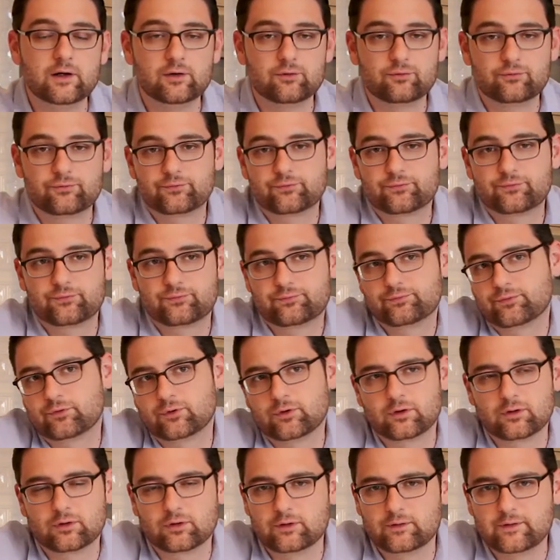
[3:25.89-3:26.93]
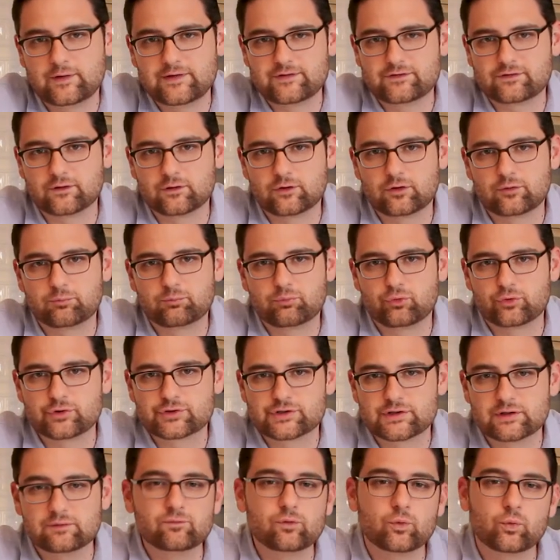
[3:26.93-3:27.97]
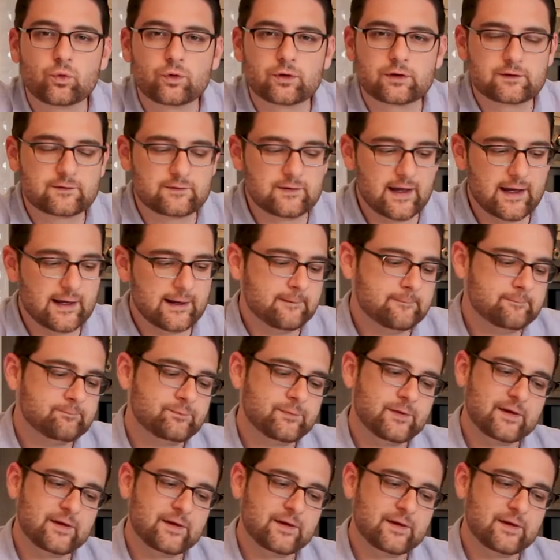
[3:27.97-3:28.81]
for at least a good portion of a workday.